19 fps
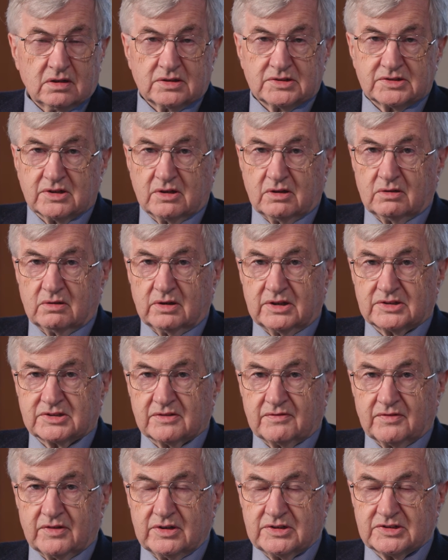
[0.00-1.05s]
So it's
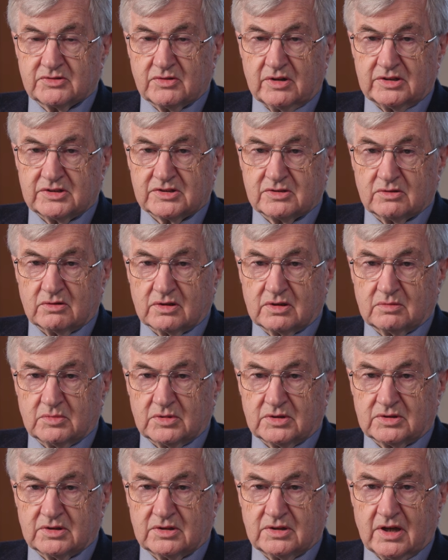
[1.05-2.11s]
a very strange
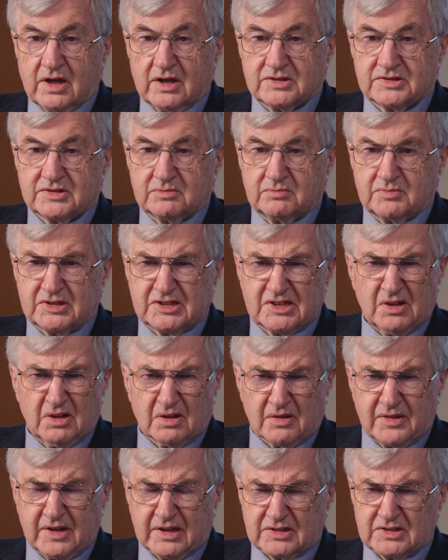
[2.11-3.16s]
document, and it has some
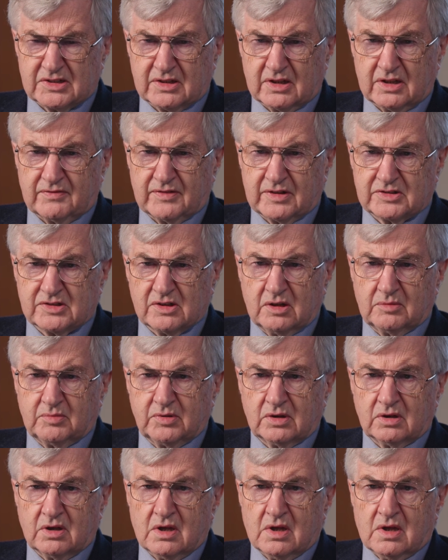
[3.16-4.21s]
bizarre things in it. For
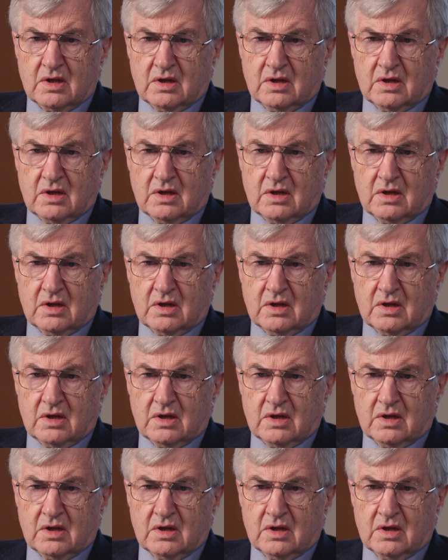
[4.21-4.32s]
example,